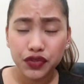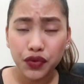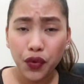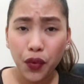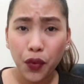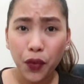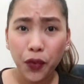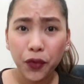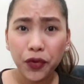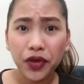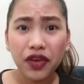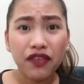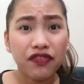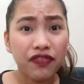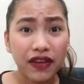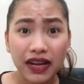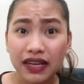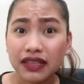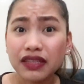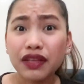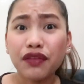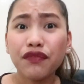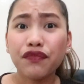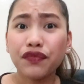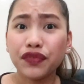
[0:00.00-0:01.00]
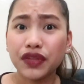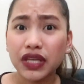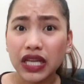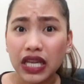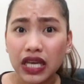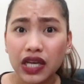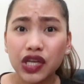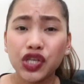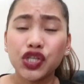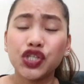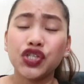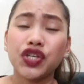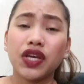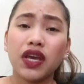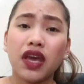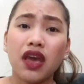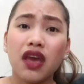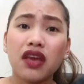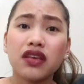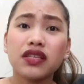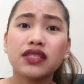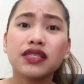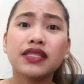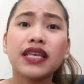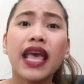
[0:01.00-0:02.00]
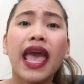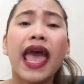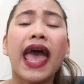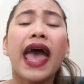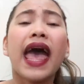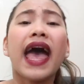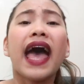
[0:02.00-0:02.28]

So effective talaga siya, guys.